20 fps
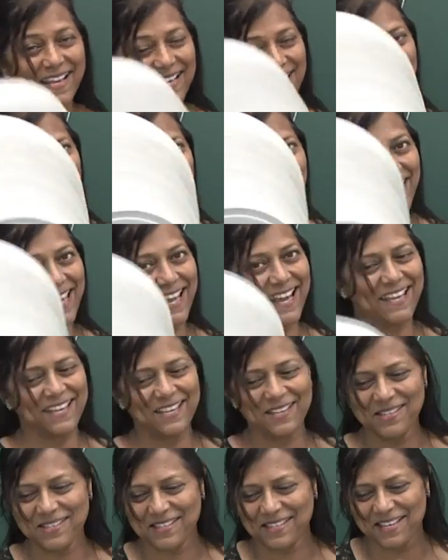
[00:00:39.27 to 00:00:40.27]
Today I
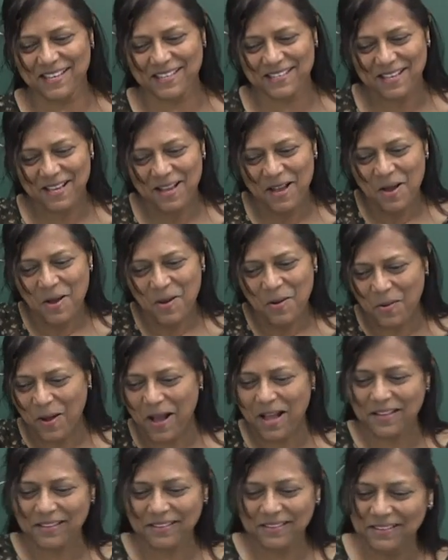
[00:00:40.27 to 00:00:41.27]
use this.
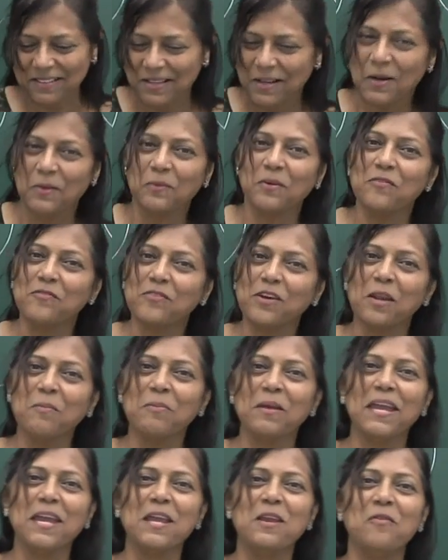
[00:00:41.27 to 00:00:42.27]
Well, we've got to
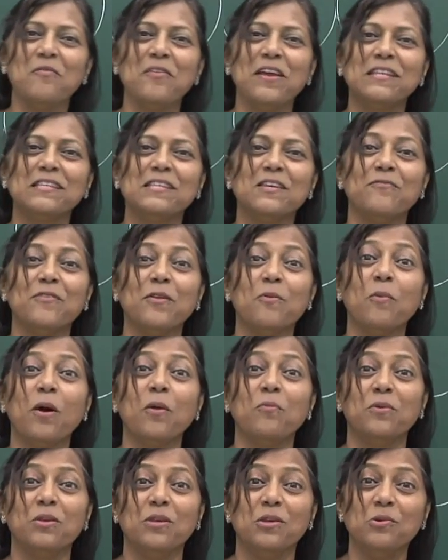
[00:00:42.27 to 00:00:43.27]
be innovative in
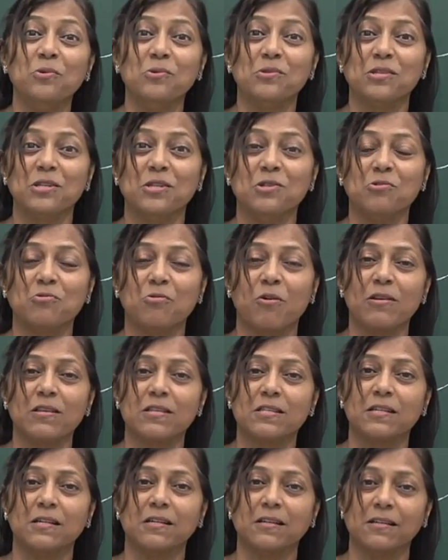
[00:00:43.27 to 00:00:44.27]
what we use in drawing
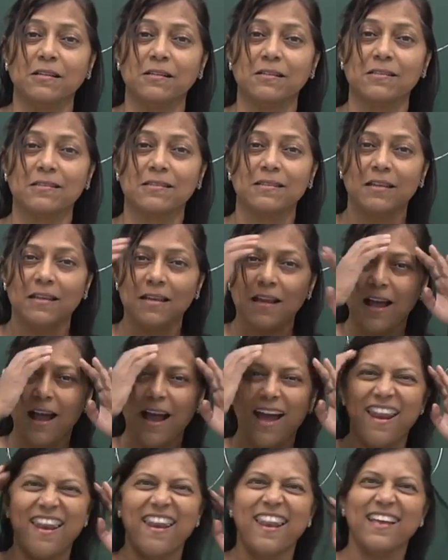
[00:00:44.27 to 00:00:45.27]
circles.
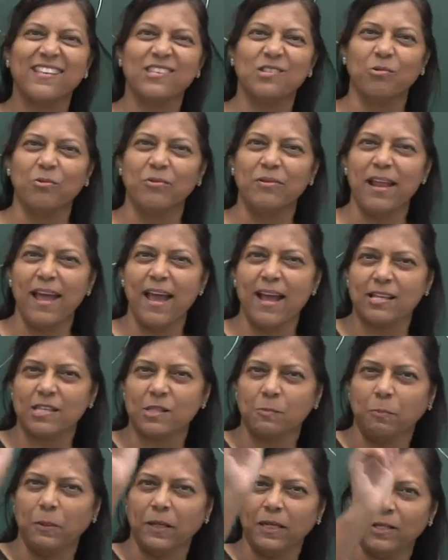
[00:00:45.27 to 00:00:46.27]
Unless you're an
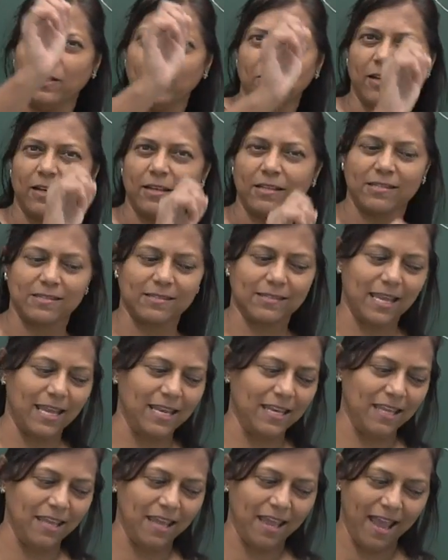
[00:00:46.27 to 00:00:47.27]
expert, you've got a
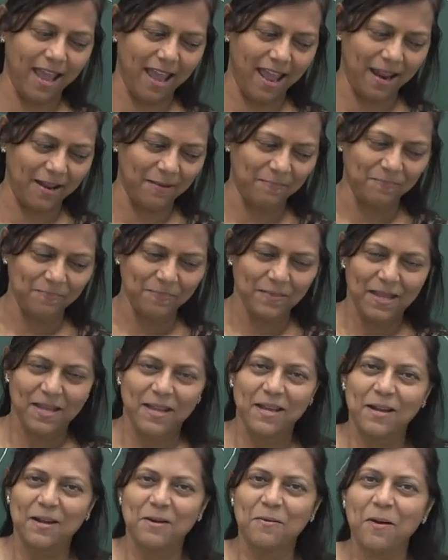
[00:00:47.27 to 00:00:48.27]
steady hand.
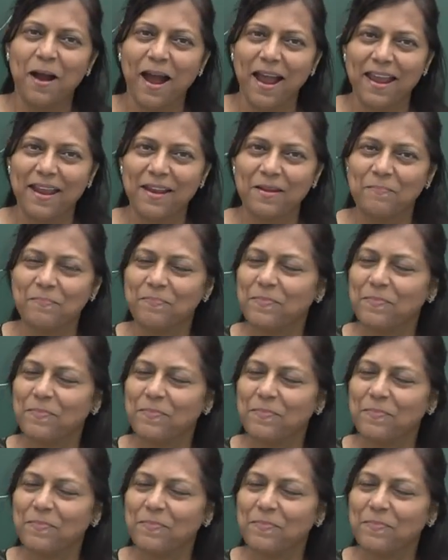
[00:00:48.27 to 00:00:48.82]
Right.